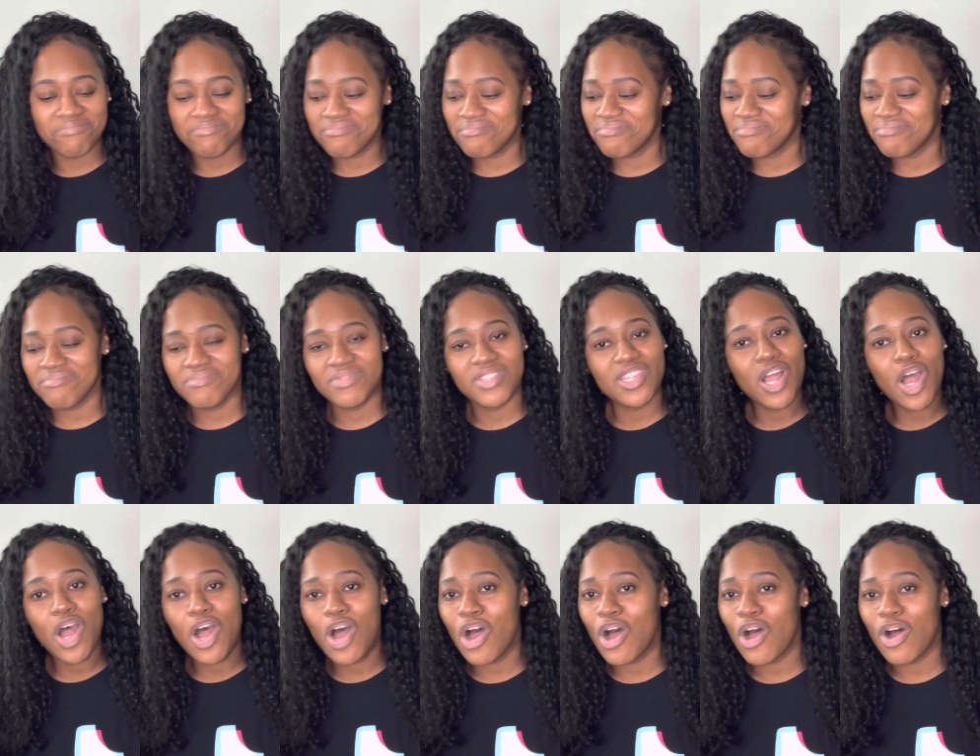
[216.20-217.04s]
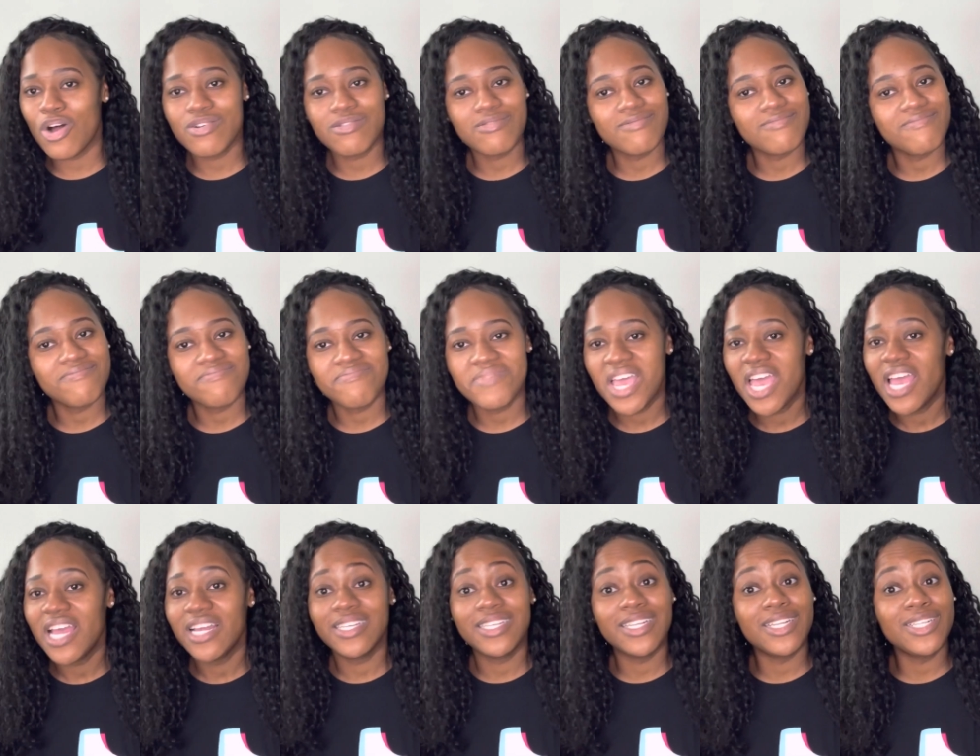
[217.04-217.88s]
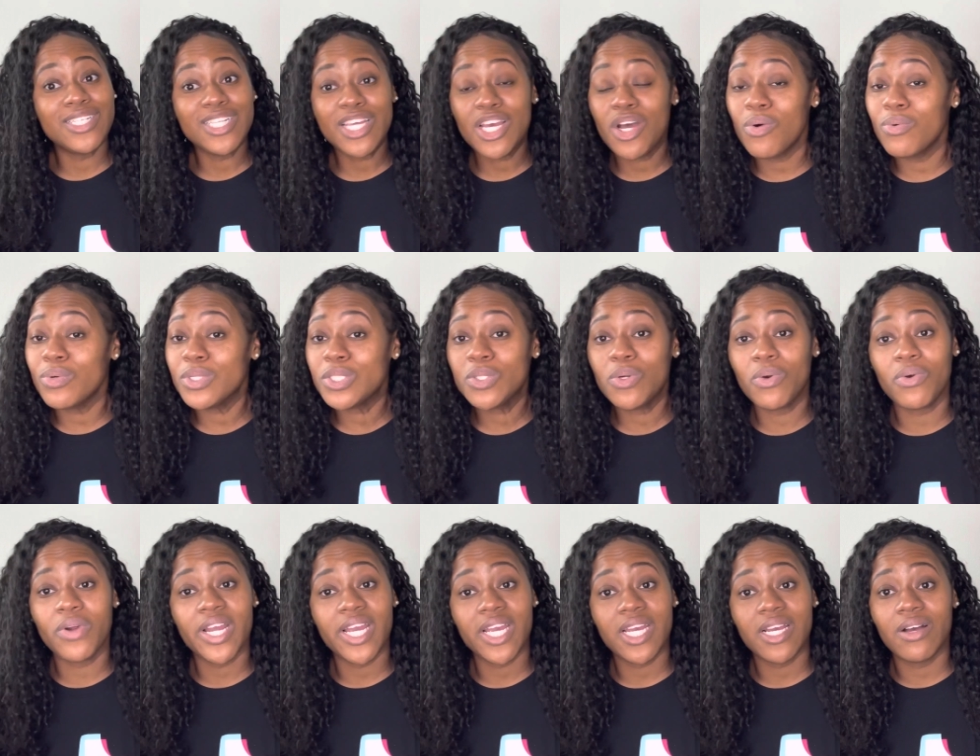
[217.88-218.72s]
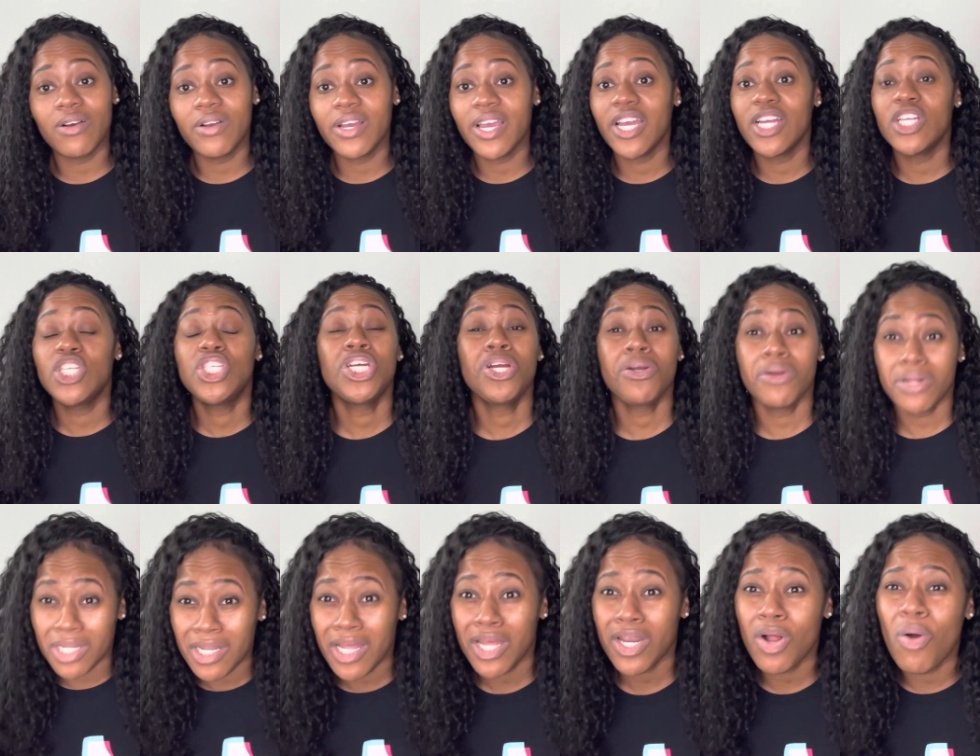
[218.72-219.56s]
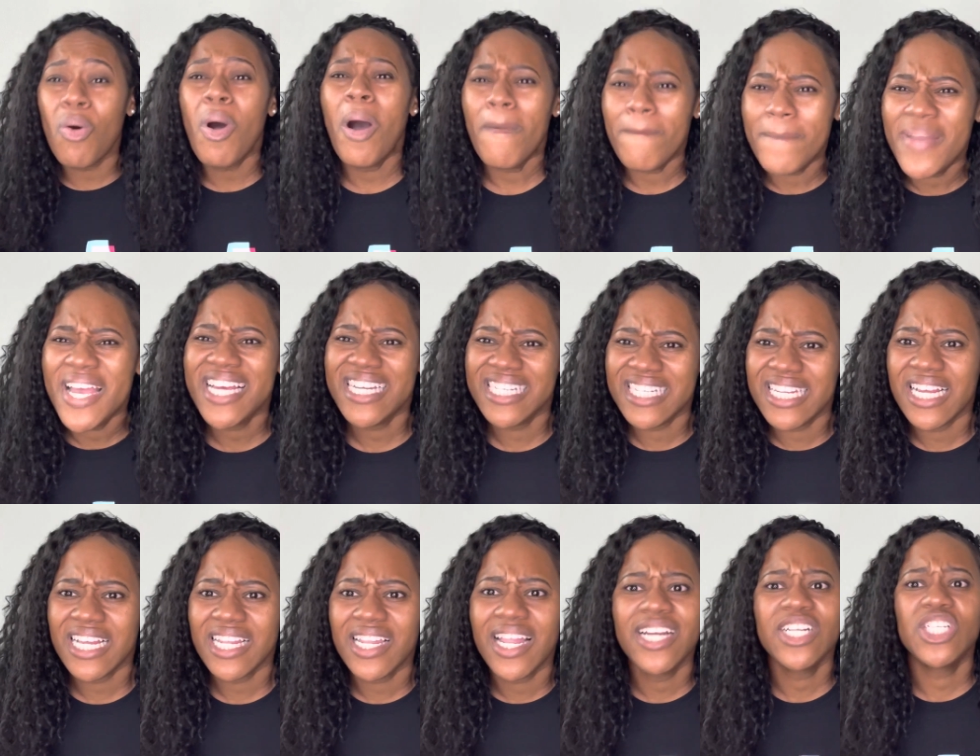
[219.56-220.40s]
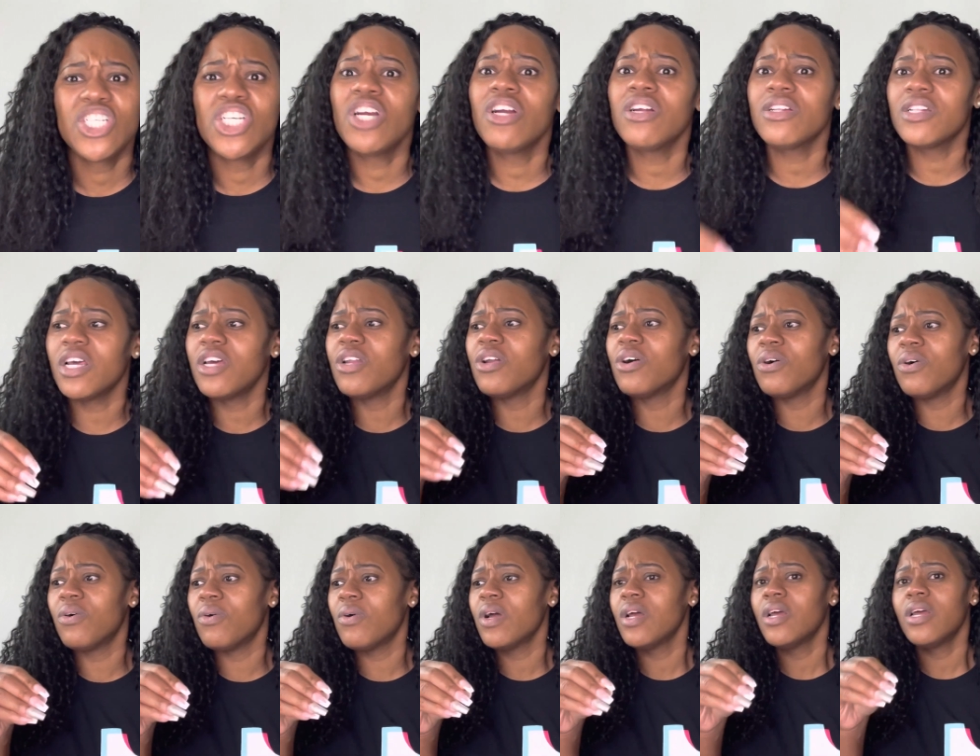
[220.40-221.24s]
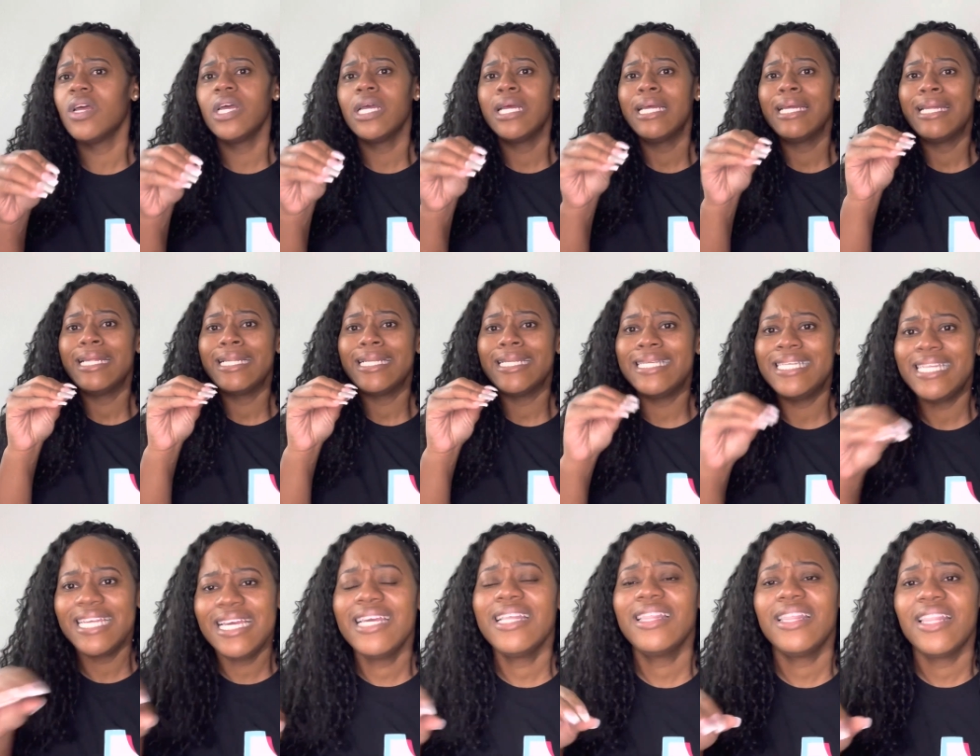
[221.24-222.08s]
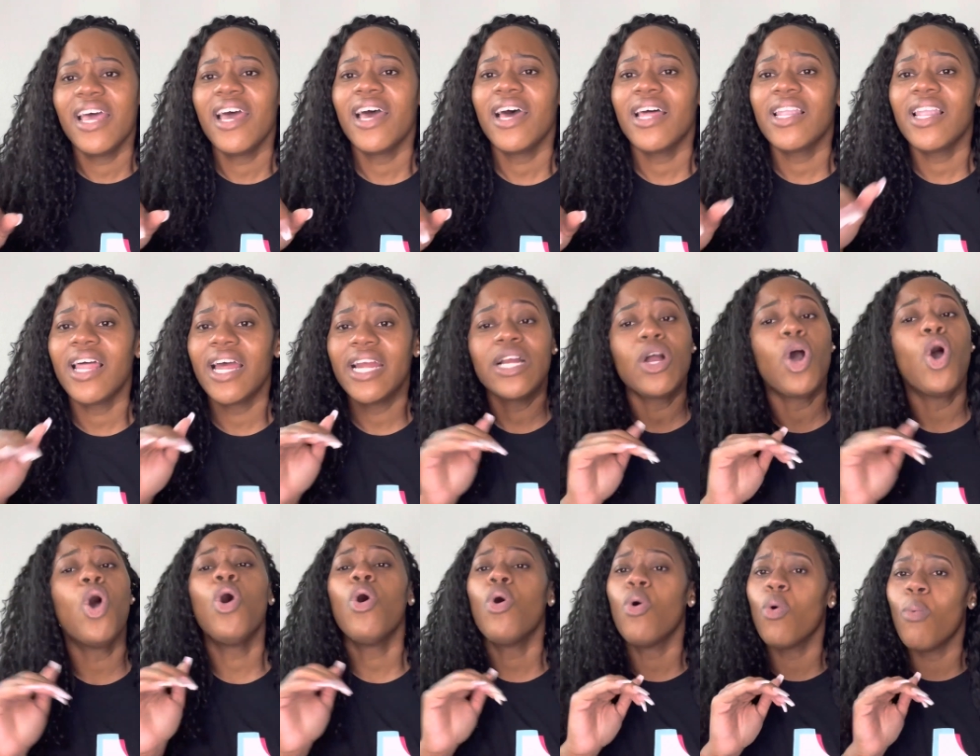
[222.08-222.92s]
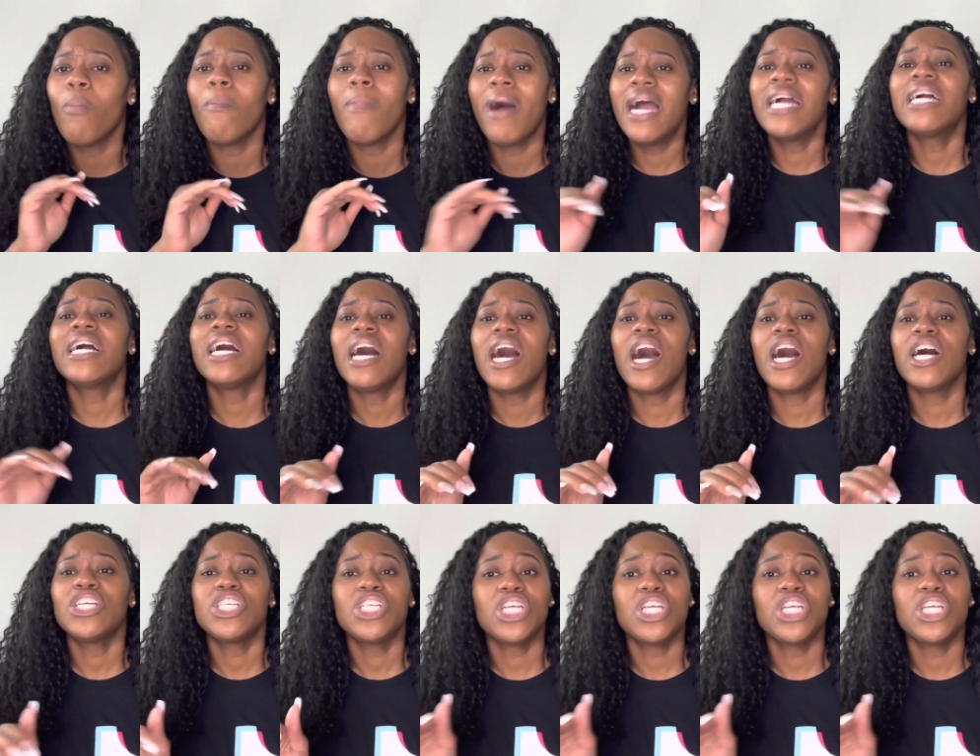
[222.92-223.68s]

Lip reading: No. Denzel was great, okay? Jared Leto, amazing. Like, Jared Leto did that. Like, oh my gosh.